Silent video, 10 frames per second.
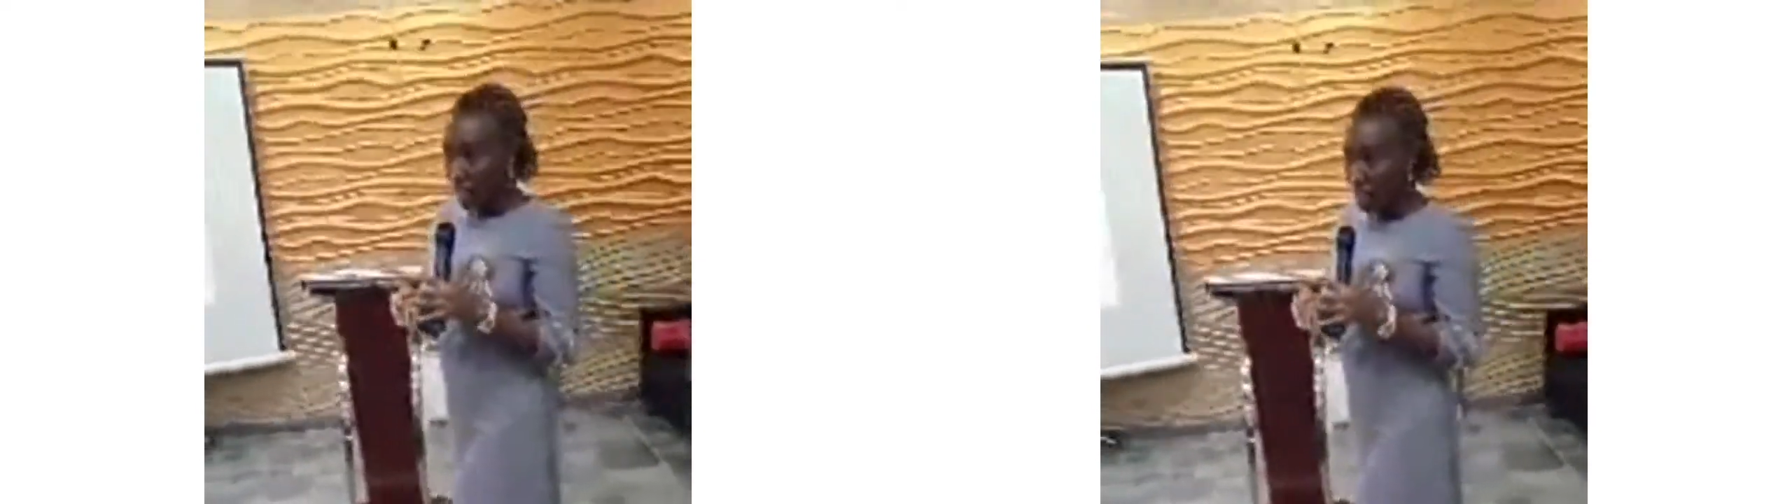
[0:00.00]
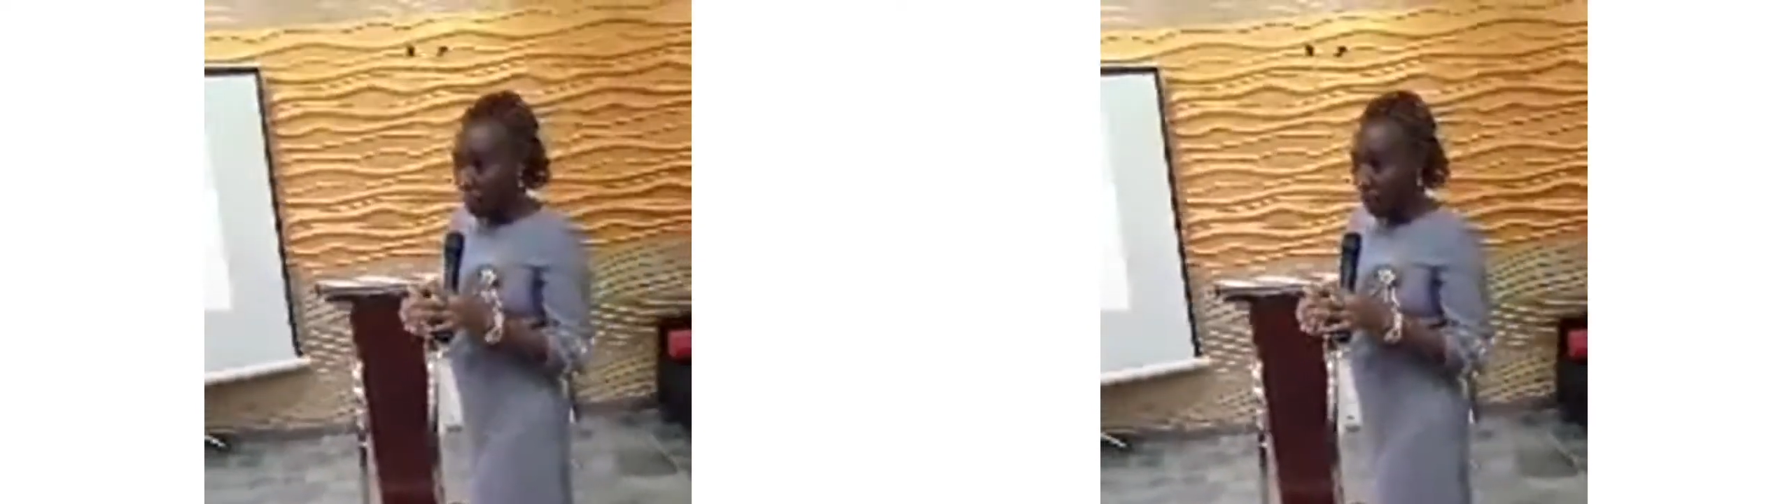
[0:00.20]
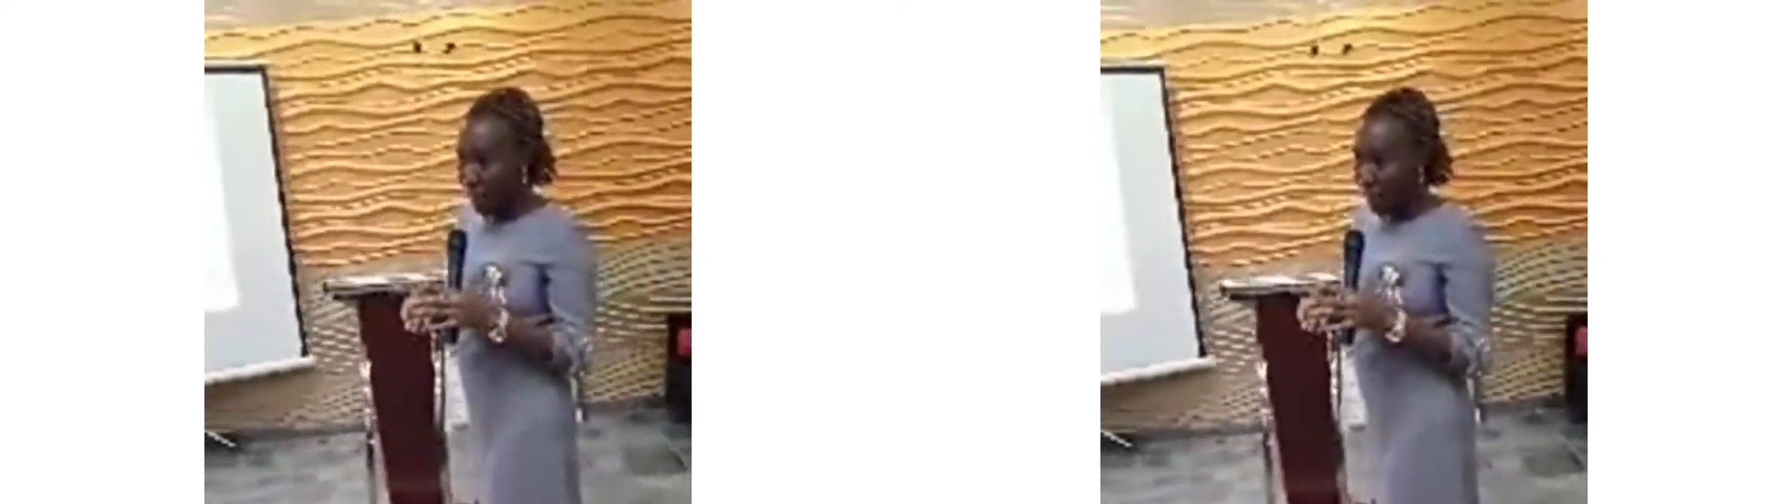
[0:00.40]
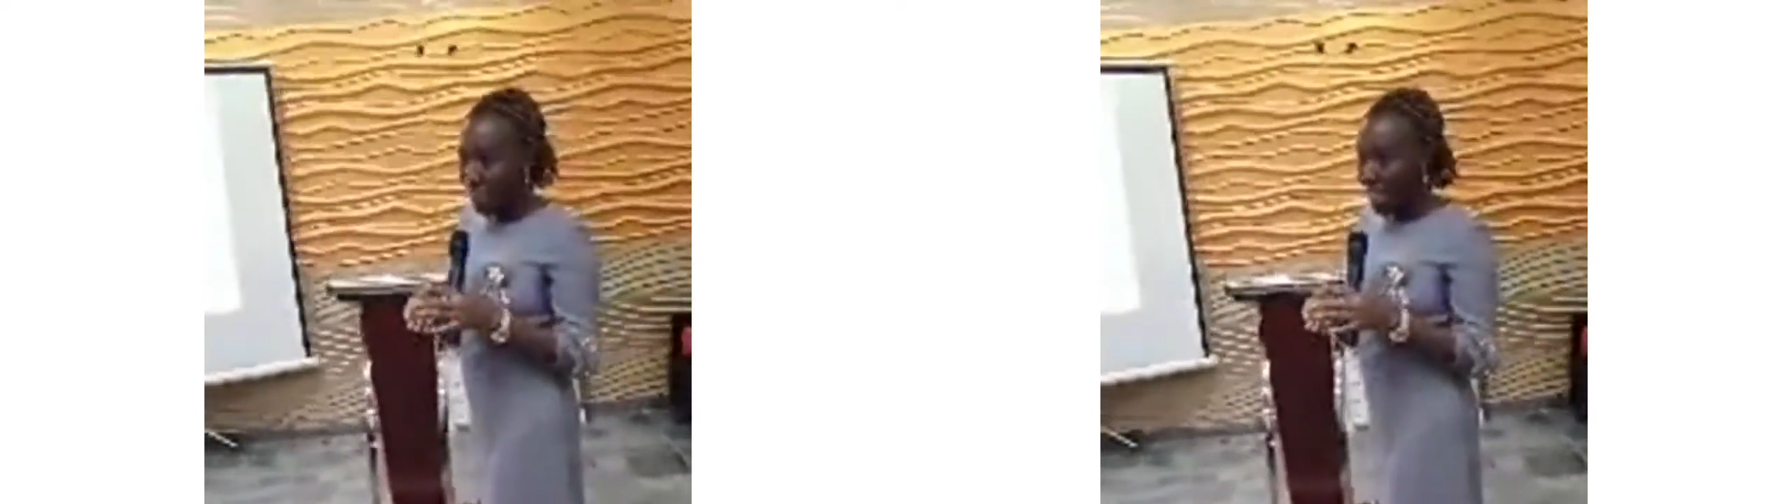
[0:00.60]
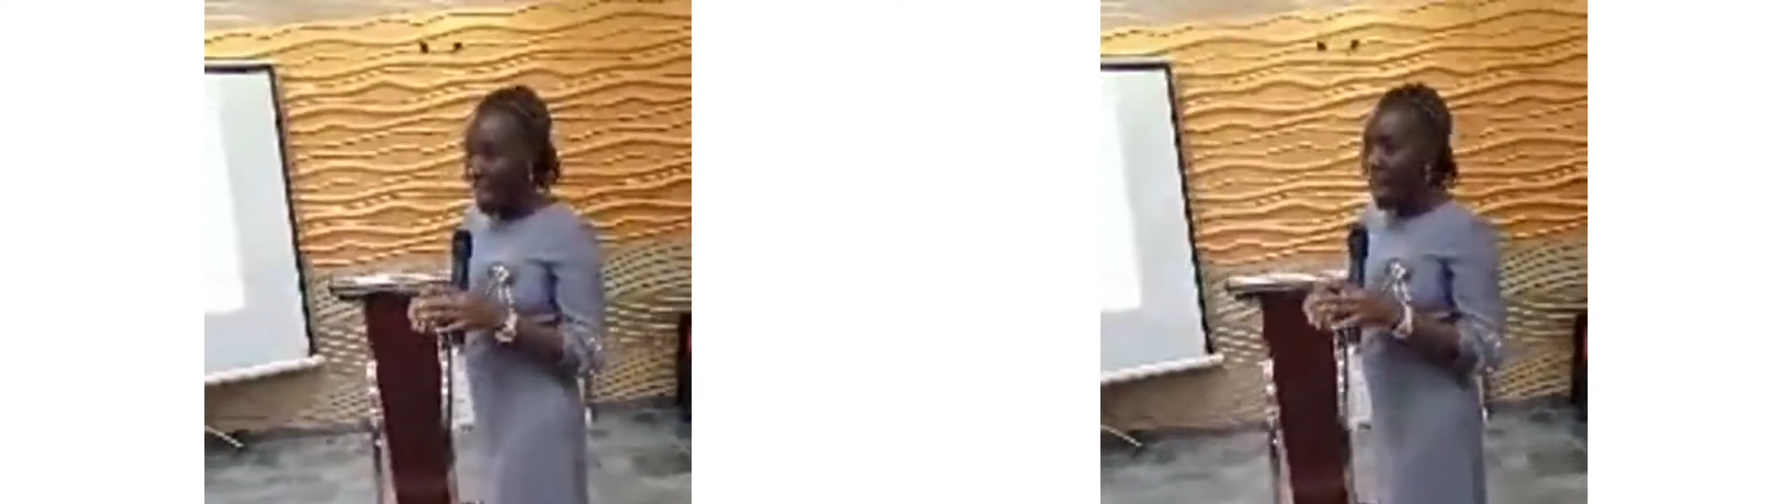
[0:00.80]
It begs the
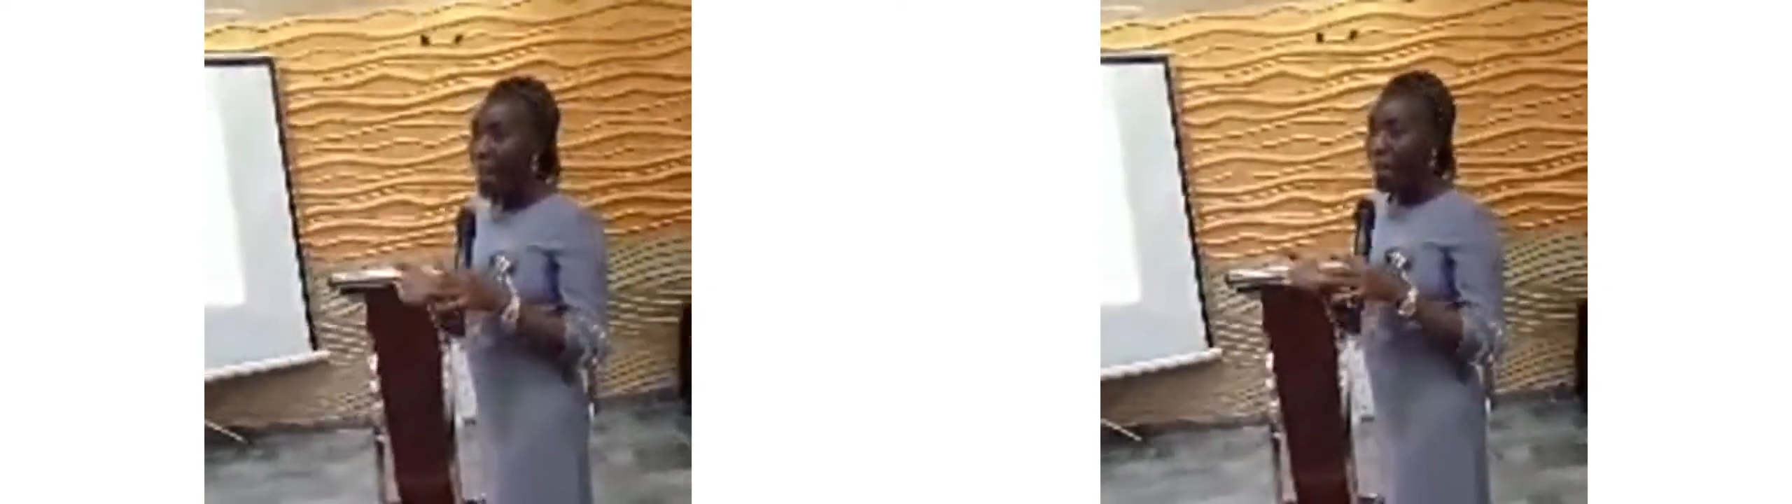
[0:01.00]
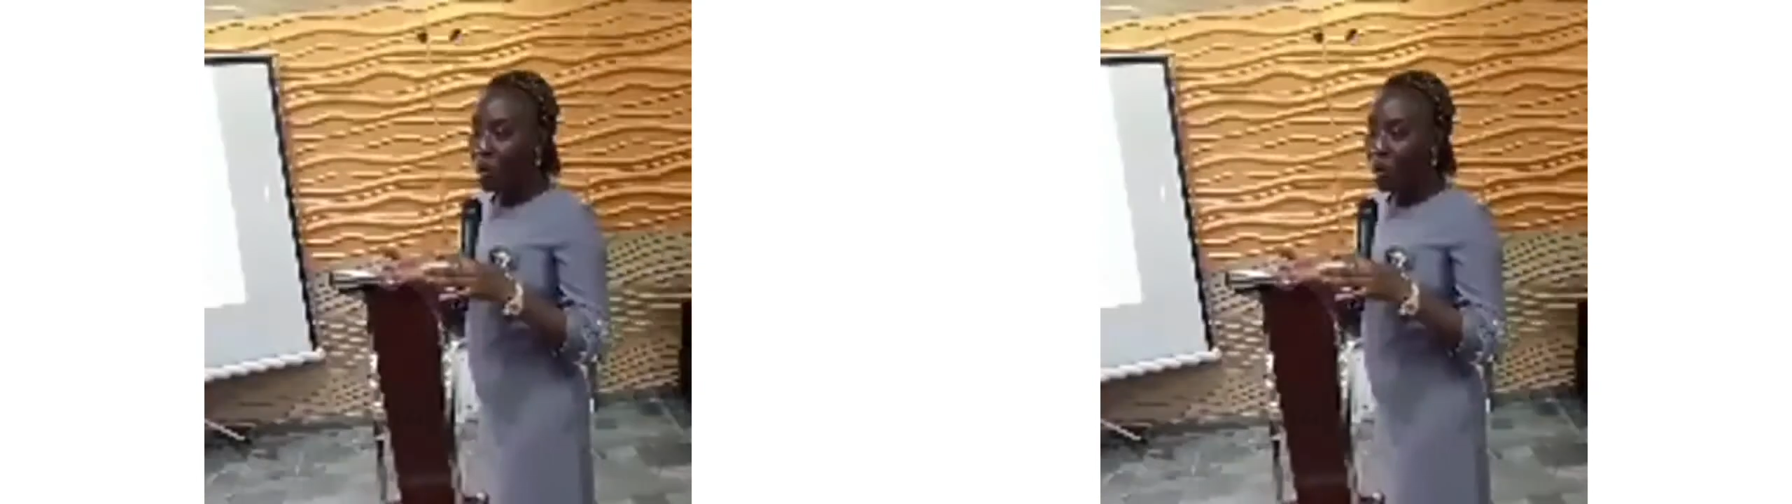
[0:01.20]
question,